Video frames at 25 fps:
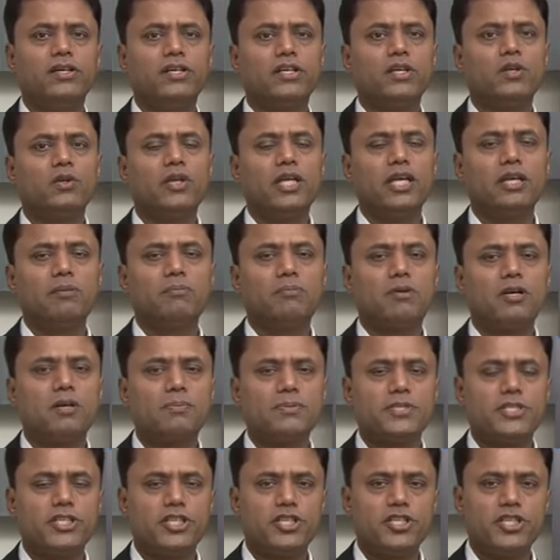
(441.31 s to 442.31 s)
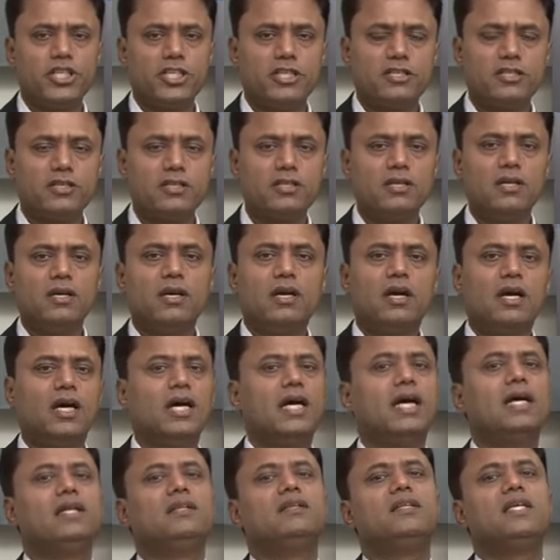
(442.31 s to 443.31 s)
unique propositions,
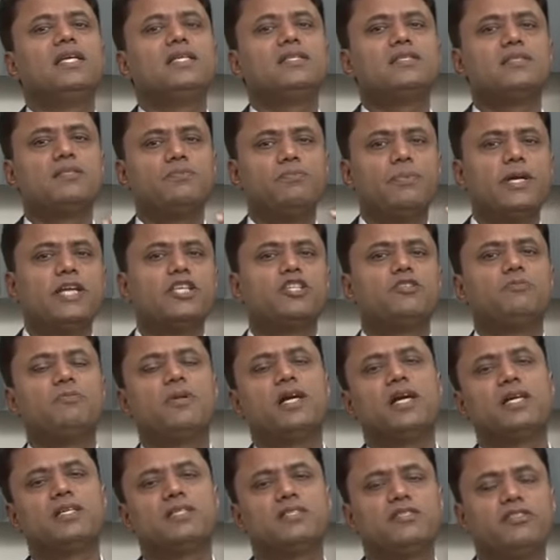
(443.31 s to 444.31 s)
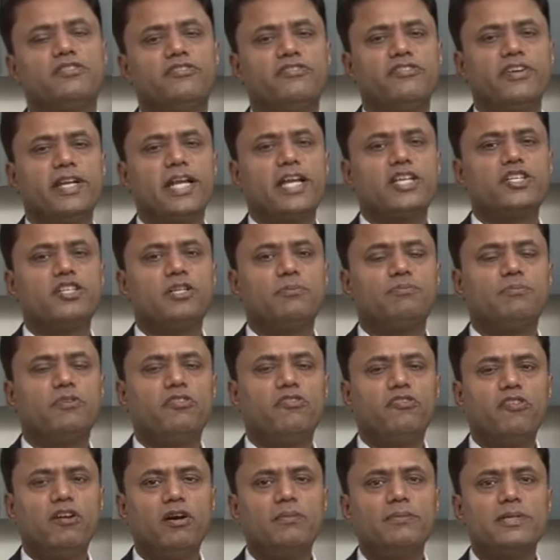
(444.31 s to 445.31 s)
and these benchmarks of financial
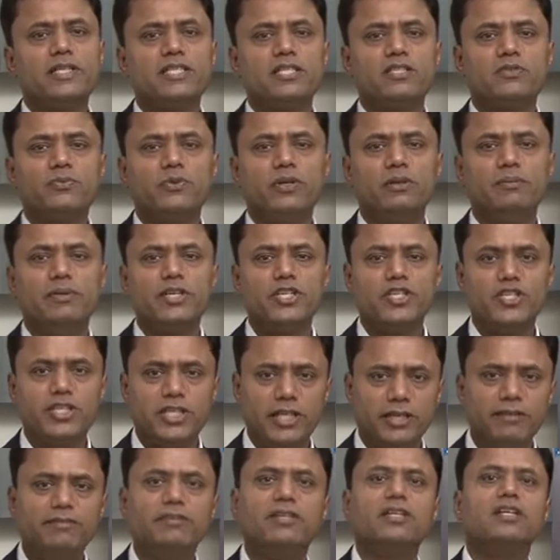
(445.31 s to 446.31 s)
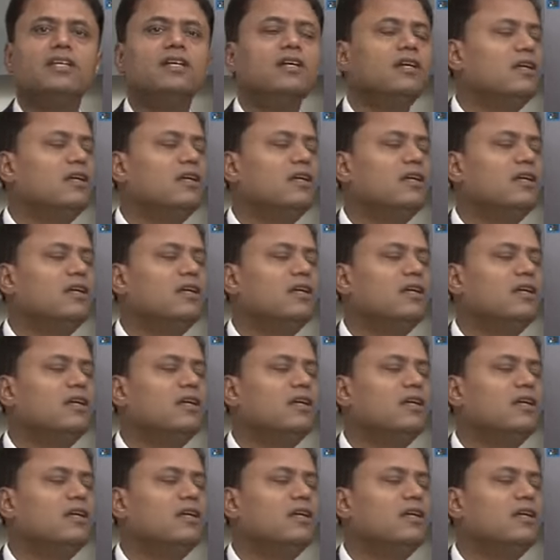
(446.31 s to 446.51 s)
performance will be achieved.